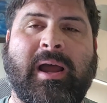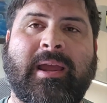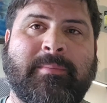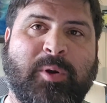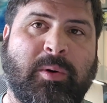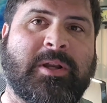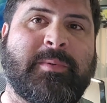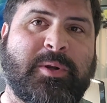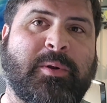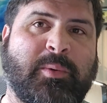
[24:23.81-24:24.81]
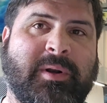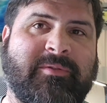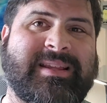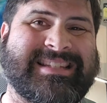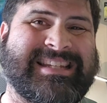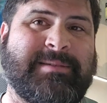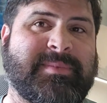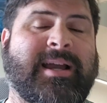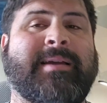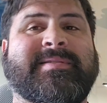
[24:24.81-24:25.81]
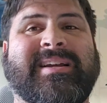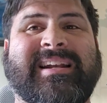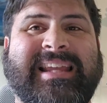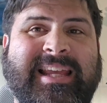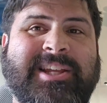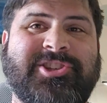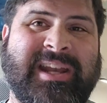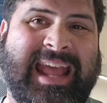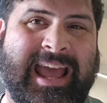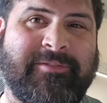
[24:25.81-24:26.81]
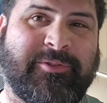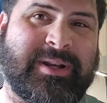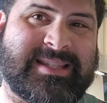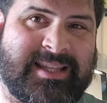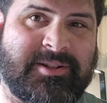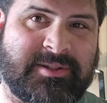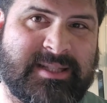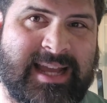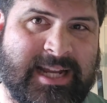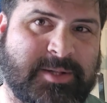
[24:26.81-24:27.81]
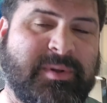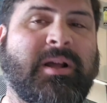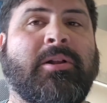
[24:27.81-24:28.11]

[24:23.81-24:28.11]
I am going to be doing one of these deep dives on each and every single detachment,